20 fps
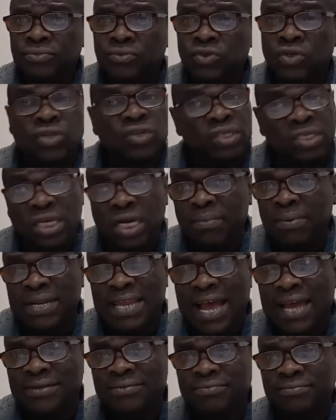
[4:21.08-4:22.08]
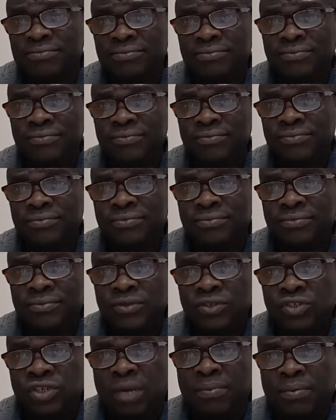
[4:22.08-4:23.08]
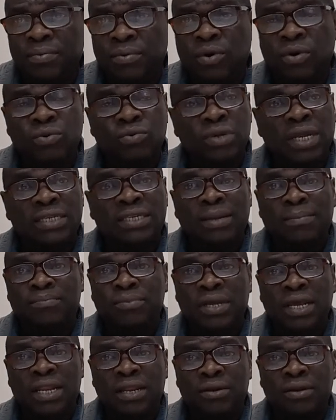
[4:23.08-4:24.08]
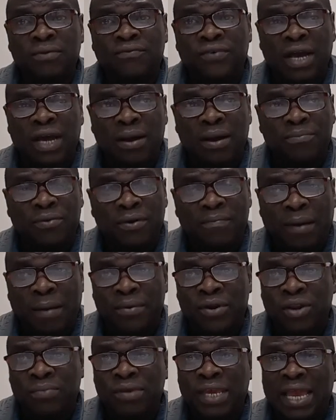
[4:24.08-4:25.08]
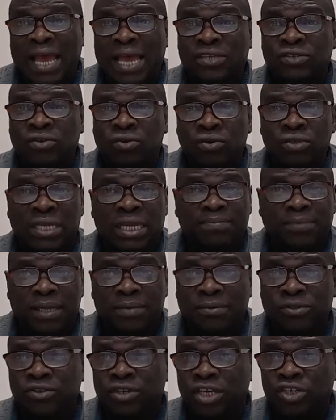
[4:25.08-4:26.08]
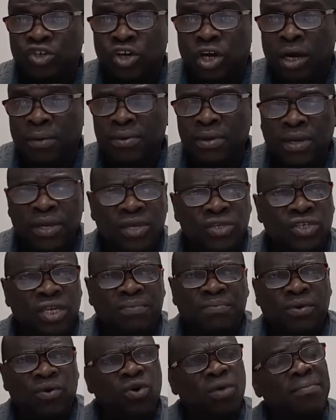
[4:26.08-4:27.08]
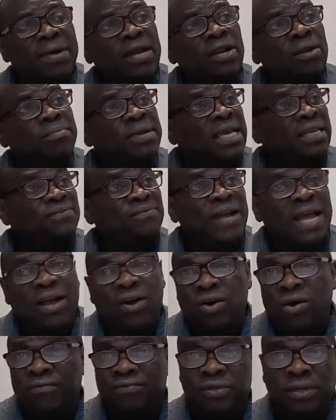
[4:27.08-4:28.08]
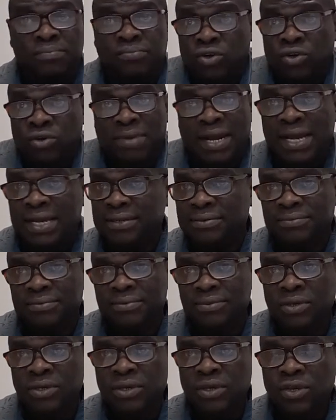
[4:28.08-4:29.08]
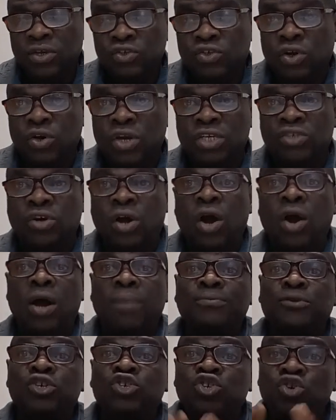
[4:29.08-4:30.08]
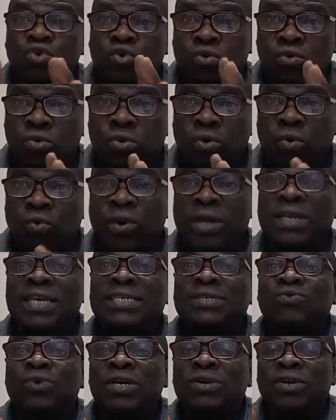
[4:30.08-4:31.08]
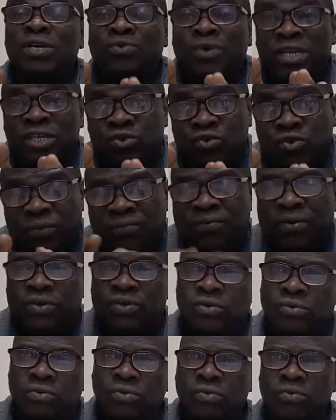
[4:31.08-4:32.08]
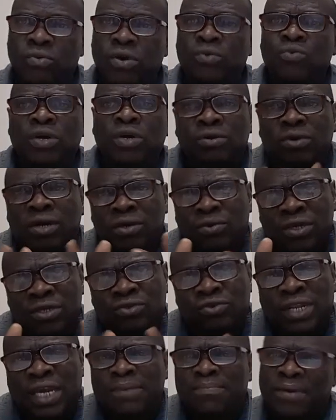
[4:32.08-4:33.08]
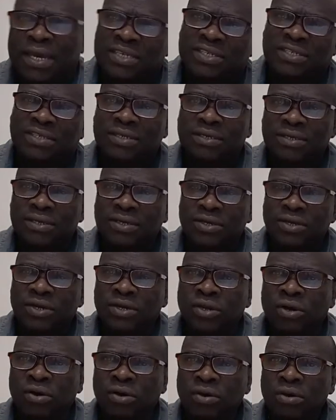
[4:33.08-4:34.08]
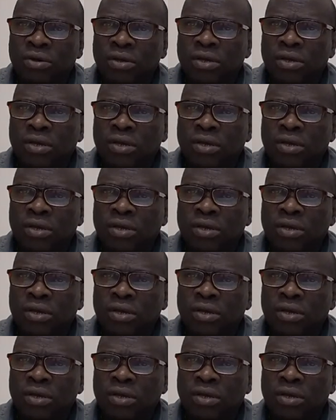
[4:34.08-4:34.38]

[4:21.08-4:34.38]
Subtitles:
You need to think about that. Some people like for the property to be as close as possible to the job. Some people want to be as far off. Some people don't mind. So it's all up to you. What is good for you? What you like best? And